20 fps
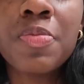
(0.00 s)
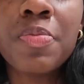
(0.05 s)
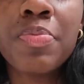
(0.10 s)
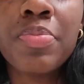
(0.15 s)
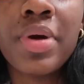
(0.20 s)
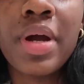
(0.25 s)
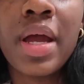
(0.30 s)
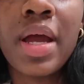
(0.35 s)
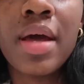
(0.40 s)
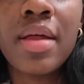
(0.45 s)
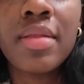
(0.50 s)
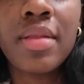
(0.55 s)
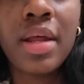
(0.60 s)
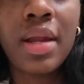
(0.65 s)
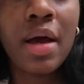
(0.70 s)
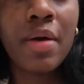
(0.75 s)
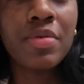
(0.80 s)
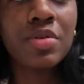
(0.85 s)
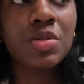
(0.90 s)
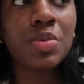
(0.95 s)
brand that
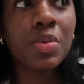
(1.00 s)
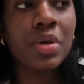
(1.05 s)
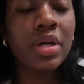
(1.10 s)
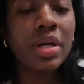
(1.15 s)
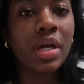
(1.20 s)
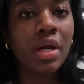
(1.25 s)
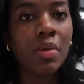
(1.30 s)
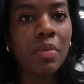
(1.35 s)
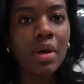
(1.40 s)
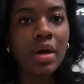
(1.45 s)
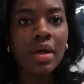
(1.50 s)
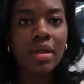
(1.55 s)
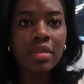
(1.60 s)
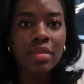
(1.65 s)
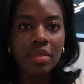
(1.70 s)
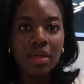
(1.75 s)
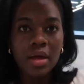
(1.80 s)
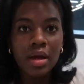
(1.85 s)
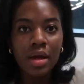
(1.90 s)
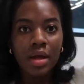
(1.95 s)
I was working
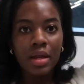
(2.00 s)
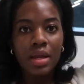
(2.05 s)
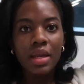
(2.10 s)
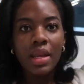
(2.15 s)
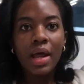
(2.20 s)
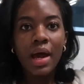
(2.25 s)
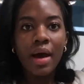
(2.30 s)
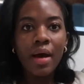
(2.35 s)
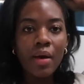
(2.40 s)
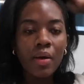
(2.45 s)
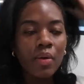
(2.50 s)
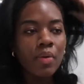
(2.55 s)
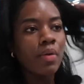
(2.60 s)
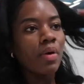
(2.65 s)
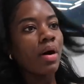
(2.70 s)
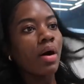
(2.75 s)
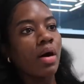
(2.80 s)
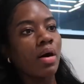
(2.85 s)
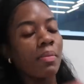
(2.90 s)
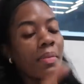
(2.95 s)
with.
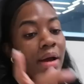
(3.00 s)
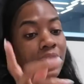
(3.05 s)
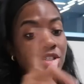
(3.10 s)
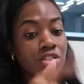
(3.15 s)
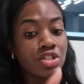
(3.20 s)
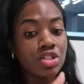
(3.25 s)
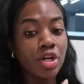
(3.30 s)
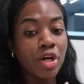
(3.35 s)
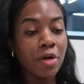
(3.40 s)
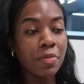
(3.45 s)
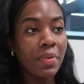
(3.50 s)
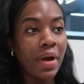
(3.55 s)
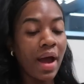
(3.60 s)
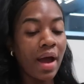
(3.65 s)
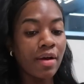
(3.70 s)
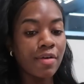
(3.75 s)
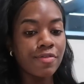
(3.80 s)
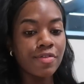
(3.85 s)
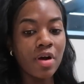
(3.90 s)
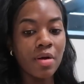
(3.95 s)
Now, I just heard
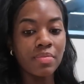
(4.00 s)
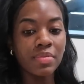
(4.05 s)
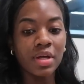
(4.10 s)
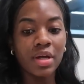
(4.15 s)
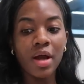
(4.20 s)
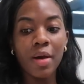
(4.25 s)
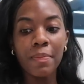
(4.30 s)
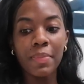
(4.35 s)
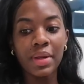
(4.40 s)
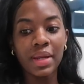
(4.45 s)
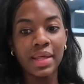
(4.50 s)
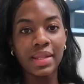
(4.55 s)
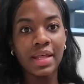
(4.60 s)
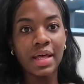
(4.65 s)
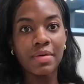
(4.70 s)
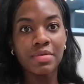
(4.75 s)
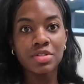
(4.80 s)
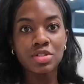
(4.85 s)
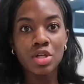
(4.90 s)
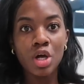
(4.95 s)
back from the company that
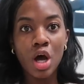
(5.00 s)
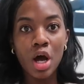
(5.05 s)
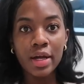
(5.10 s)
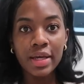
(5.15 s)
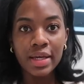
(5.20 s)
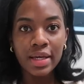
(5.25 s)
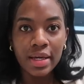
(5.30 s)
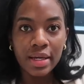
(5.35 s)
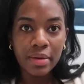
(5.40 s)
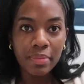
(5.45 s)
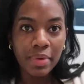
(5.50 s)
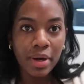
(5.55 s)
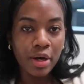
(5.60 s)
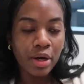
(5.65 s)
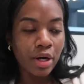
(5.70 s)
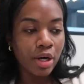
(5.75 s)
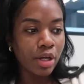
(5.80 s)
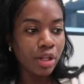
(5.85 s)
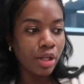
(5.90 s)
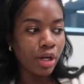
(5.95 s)
I was talking
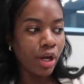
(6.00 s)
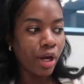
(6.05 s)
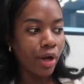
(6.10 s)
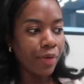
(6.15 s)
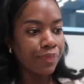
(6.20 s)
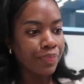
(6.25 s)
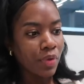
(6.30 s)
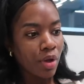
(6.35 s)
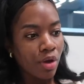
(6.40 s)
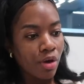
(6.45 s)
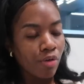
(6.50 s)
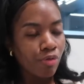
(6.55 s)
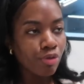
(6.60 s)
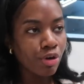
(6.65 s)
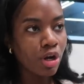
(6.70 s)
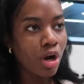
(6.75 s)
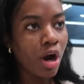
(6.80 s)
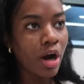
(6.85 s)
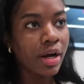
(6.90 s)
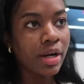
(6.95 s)
about earlier
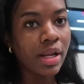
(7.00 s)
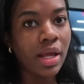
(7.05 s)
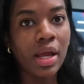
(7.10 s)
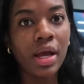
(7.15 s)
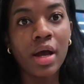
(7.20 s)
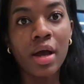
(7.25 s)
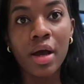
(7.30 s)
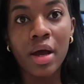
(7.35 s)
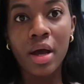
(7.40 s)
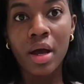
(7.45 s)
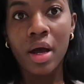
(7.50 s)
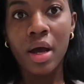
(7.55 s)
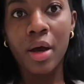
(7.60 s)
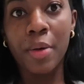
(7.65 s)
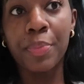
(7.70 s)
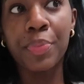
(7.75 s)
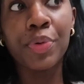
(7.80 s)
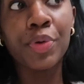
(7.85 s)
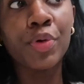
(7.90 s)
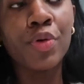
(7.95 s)
regarding
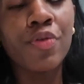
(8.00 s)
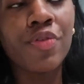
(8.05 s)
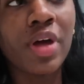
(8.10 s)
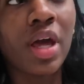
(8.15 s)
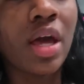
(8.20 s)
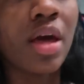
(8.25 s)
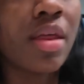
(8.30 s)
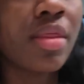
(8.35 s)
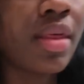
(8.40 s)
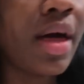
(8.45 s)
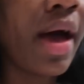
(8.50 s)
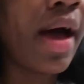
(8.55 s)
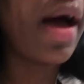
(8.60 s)
approving the